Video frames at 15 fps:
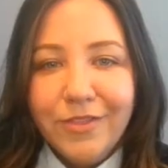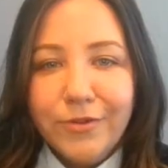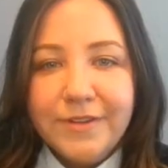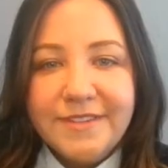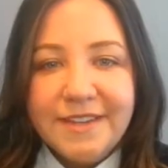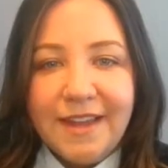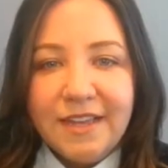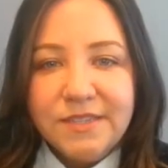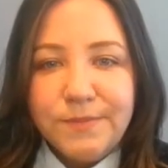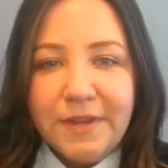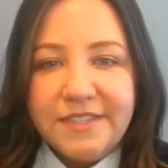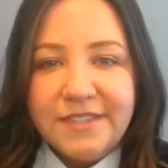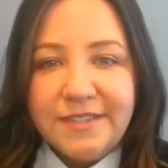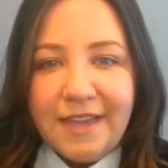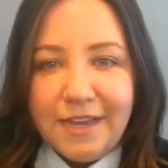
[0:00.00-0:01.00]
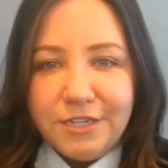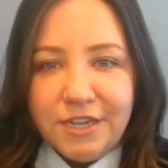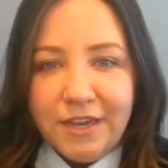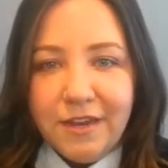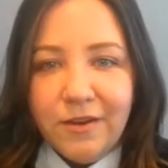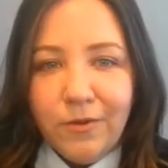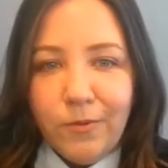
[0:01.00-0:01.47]
Through today's
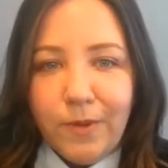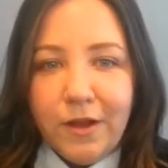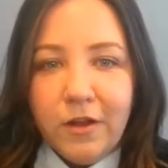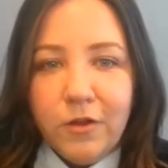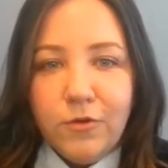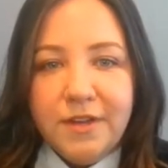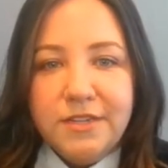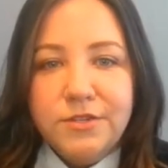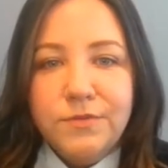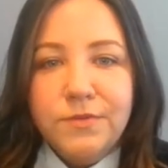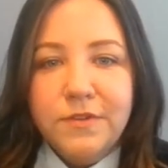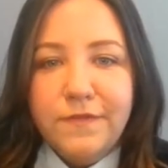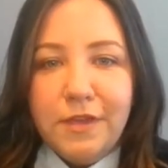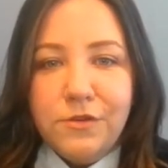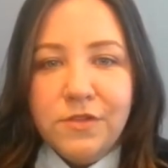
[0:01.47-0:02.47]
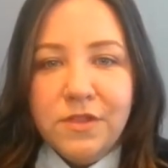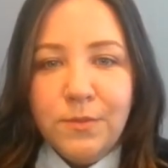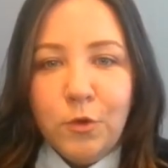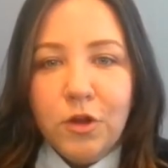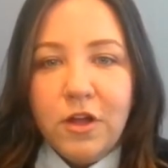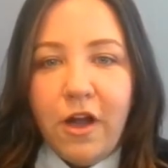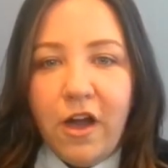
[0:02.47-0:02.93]
presentation, we are going to review the
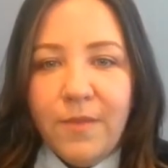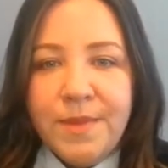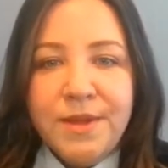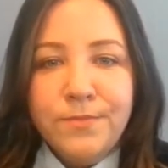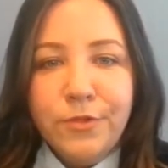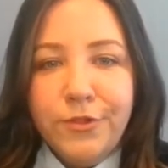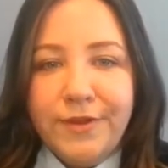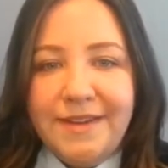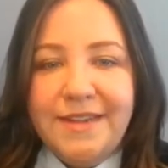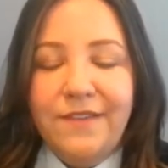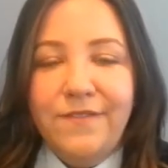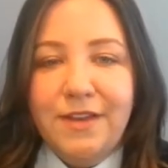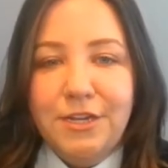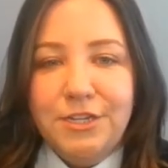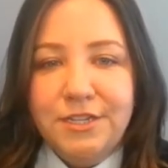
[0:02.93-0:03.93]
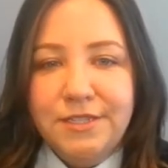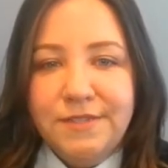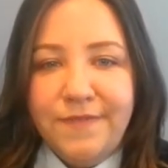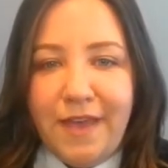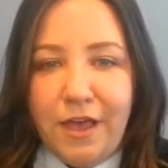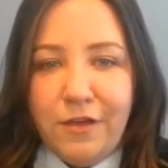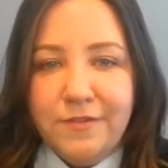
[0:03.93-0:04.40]
more common employee
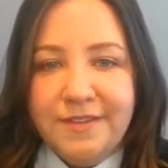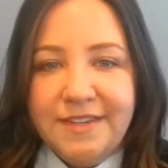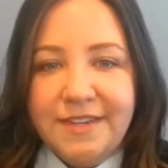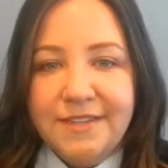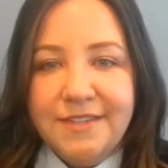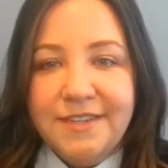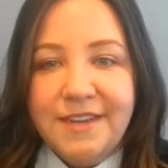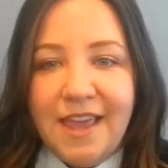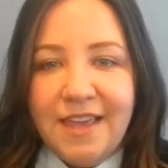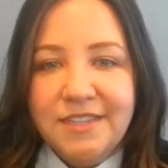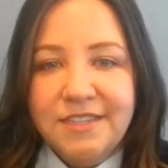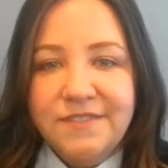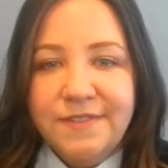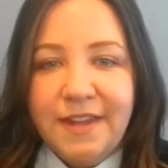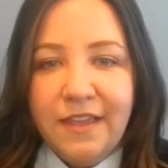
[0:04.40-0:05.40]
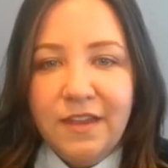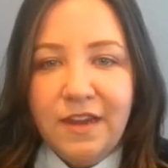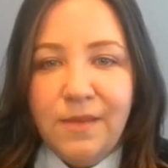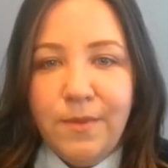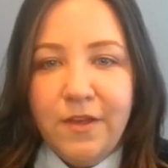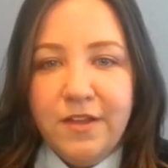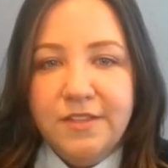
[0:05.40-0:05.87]
definitions found in today's
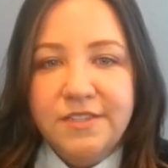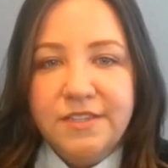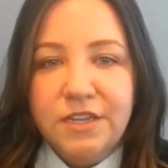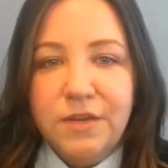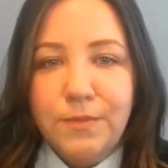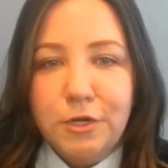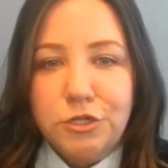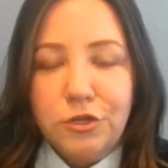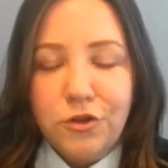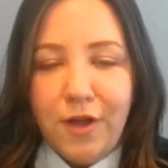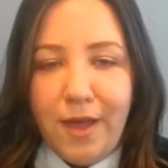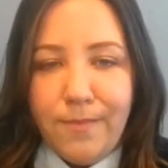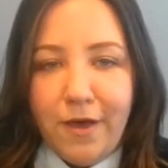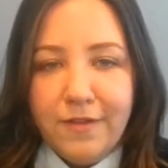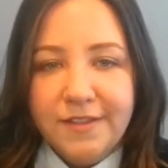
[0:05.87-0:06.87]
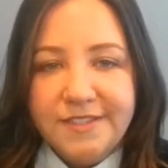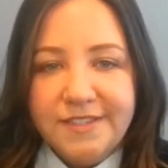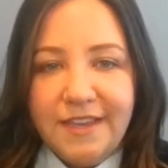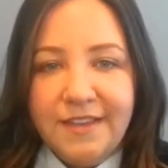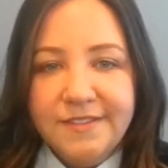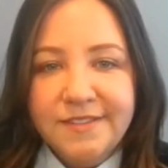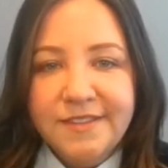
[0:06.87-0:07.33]
fidelity bonds and commercial crime
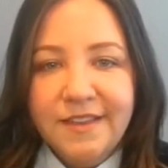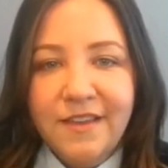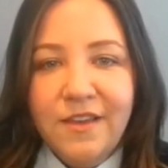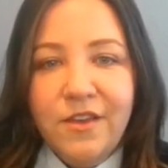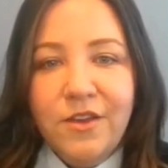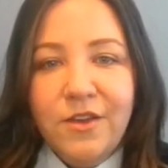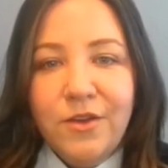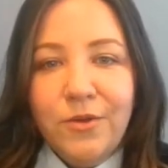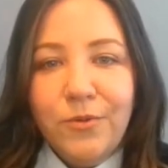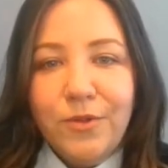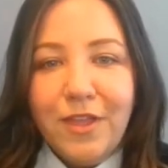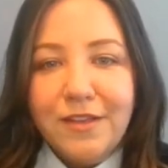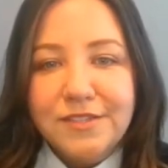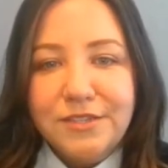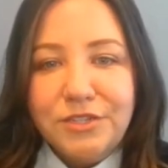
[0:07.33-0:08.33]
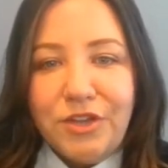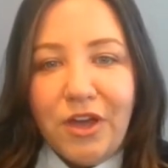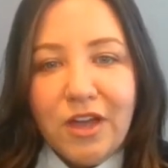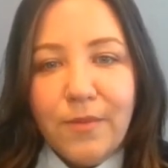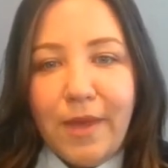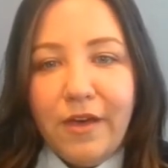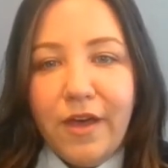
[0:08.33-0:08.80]
policies. We'll also
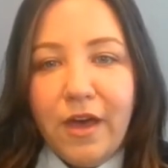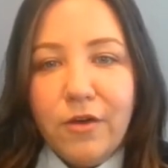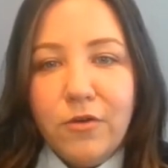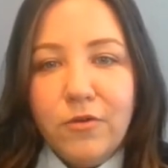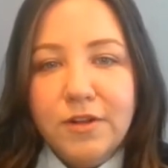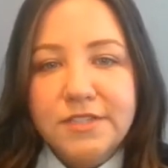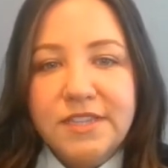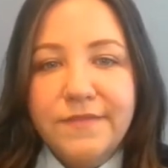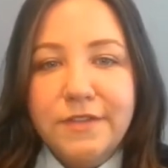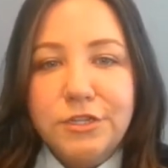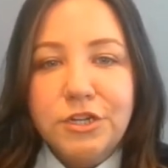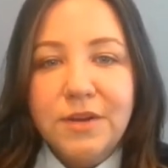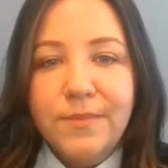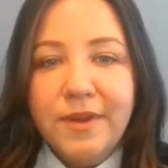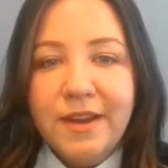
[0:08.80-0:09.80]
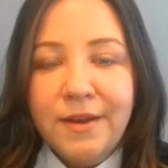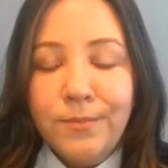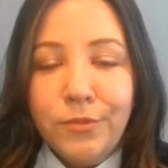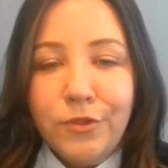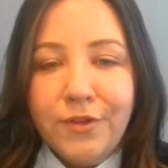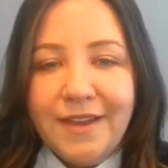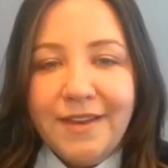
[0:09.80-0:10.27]
talk about how courts have interpreted
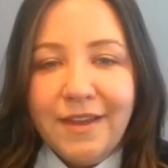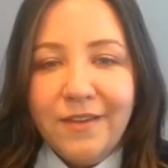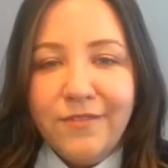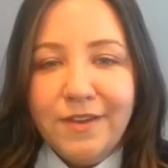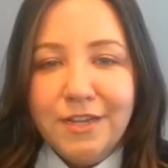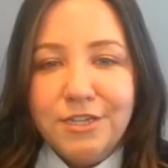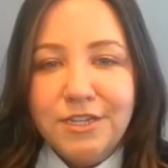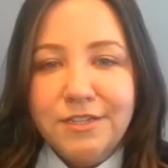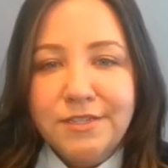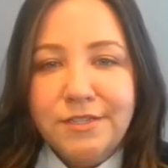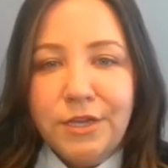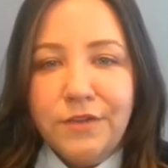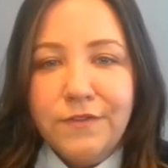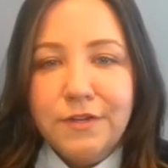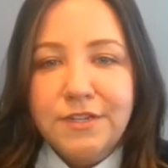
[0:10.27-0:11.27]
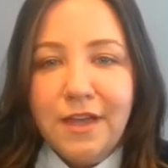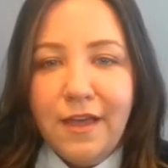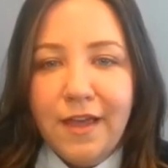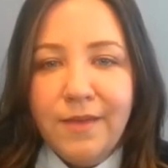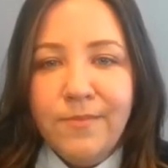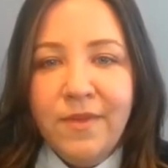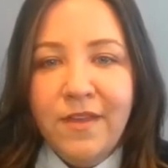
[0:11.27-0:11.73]
employee definitions over
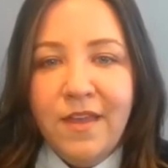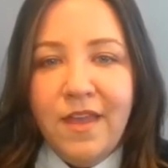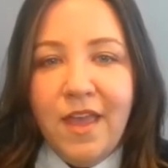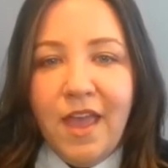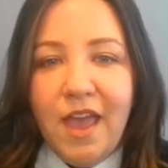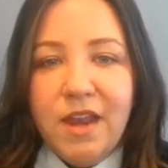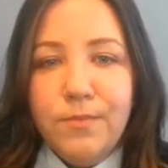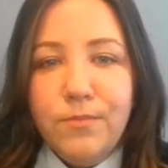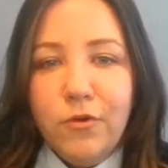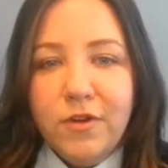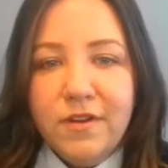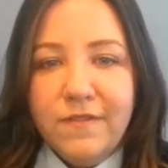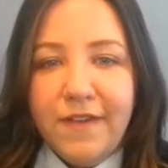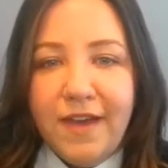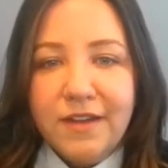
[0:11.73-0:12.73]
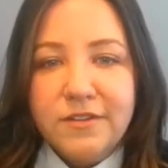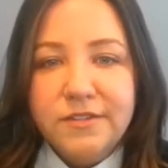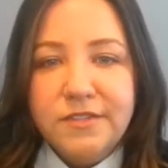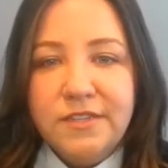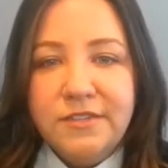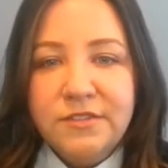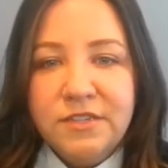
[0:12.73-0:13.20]
time and important
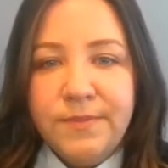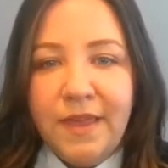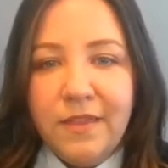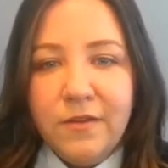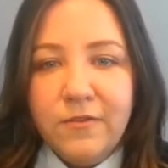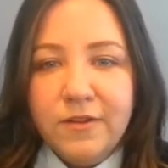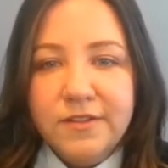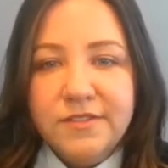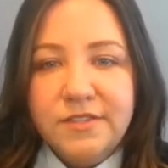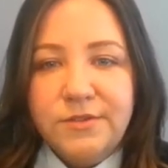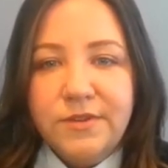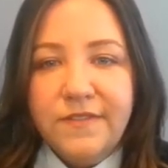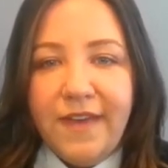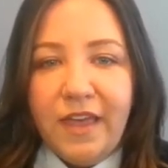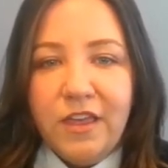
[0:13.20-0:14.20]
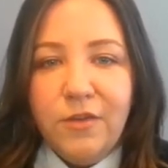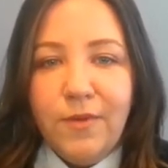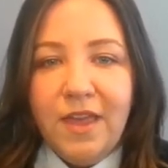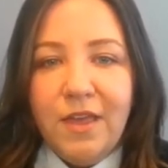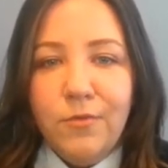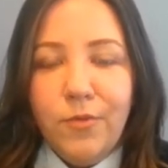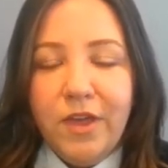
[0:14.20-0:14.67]
factors used by the courts to
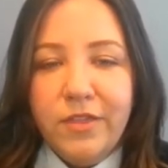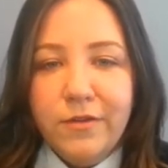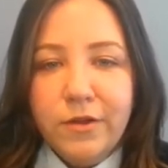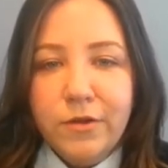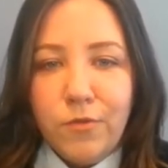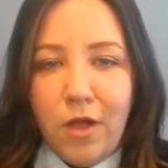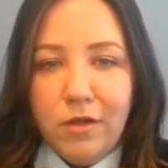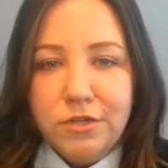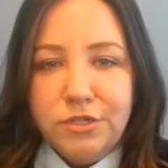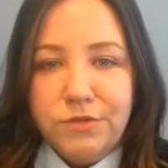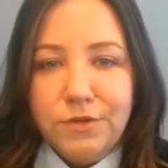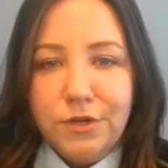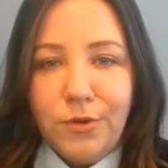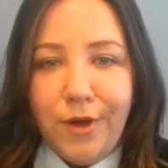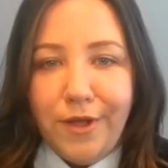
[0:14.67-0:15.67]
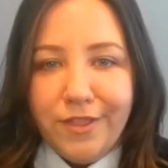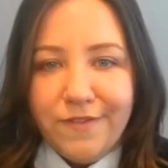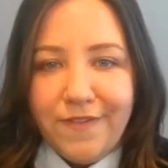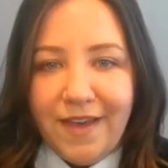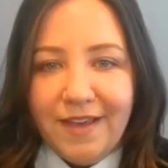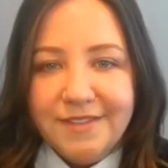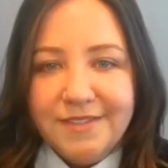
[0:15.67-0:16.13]
evaluate whether a wrongdoer
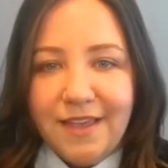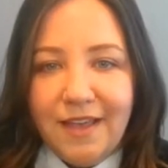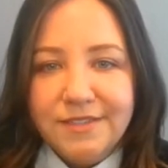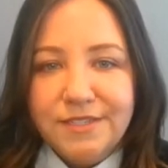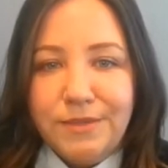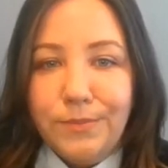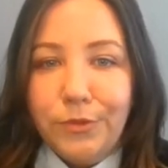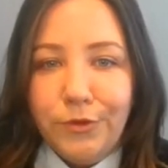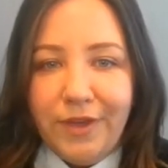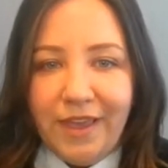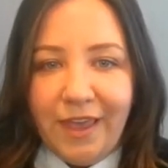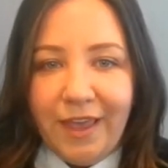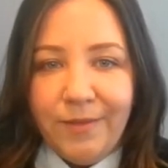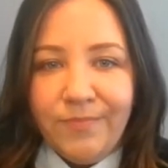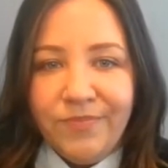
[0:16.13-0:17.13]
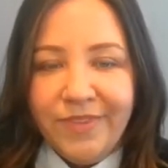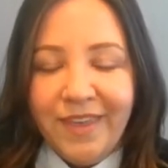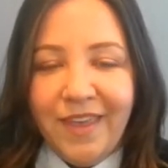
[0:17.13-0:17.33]
qualifies as an employee.